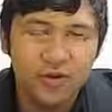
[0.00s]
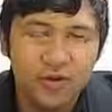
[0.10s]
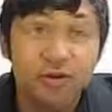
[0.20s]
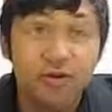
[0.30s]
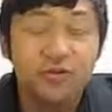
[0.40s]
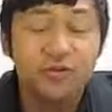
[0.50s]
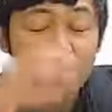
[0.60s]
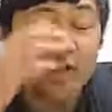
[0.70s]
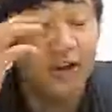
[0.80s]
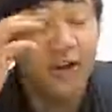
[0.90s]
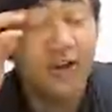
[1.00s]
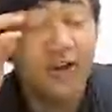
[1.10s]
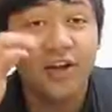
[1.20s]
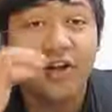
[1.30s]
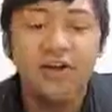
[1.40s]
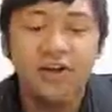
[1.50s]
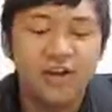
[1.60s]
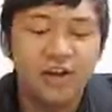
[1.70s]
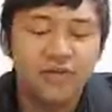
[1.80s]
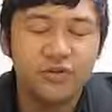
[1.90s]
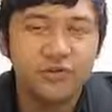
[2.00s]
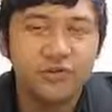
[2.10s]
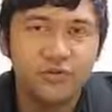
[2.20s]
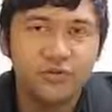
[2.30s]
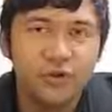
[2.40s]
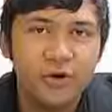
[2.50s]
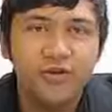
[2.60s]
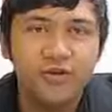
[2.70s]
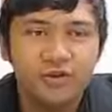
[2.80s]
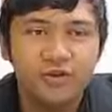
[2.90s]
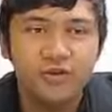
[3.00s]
Yeah, I like how they have two different ways of